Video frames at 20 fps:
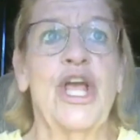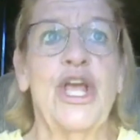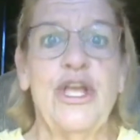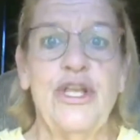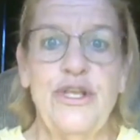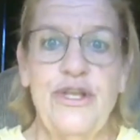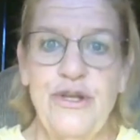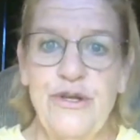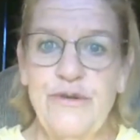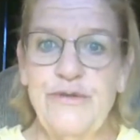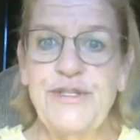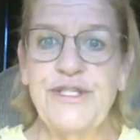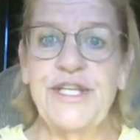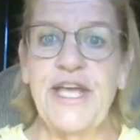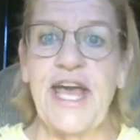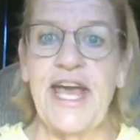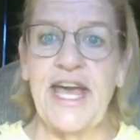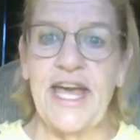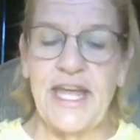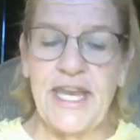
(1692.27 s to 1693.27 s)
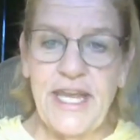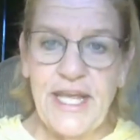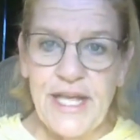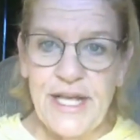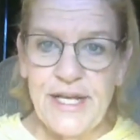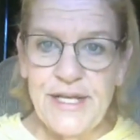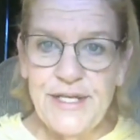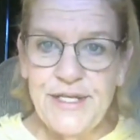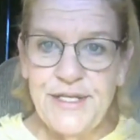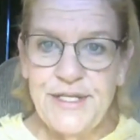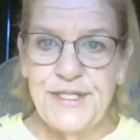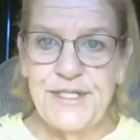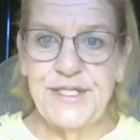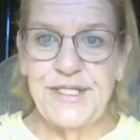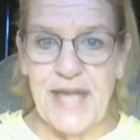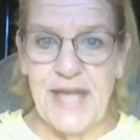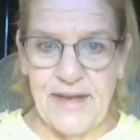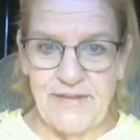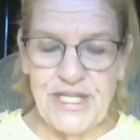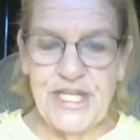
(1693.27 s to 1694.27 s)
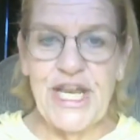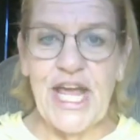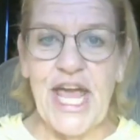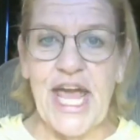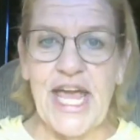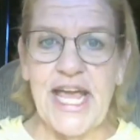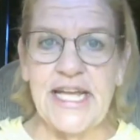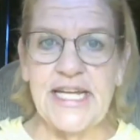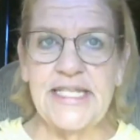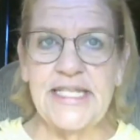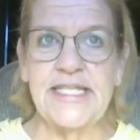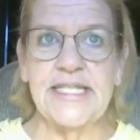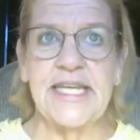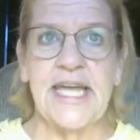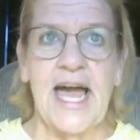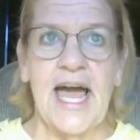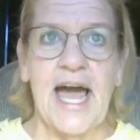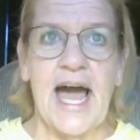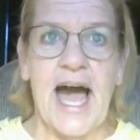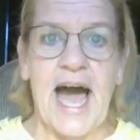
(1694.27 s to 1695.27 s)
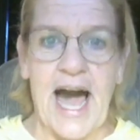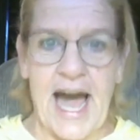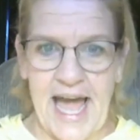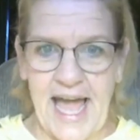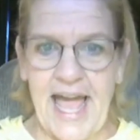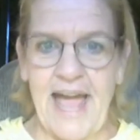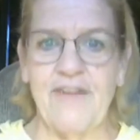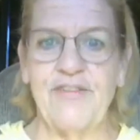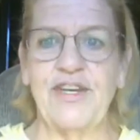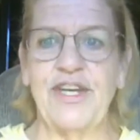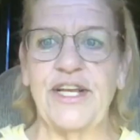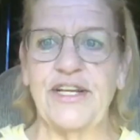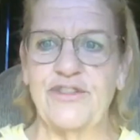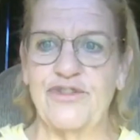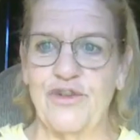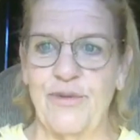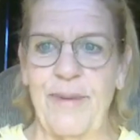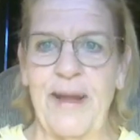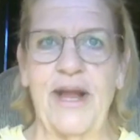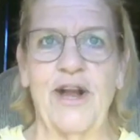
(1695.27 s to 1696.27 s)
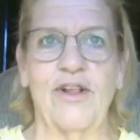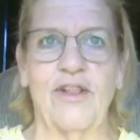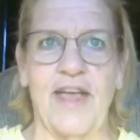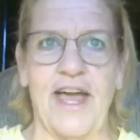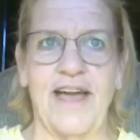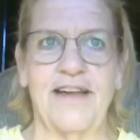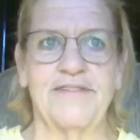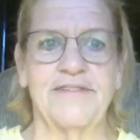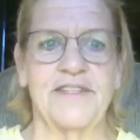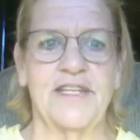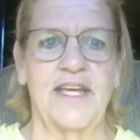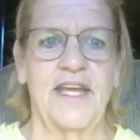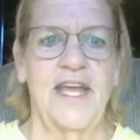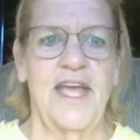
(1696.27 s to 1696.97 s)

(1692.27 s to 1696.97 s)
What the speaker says: You said 7 days. I have an extra pair left.